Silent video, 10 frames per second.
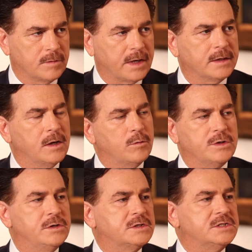Right. Well,
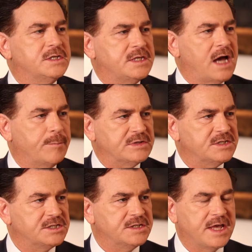you can see the
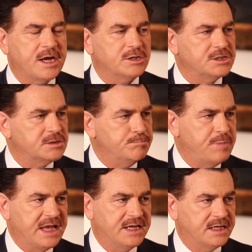opposition. They are just
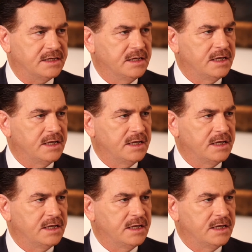baiting.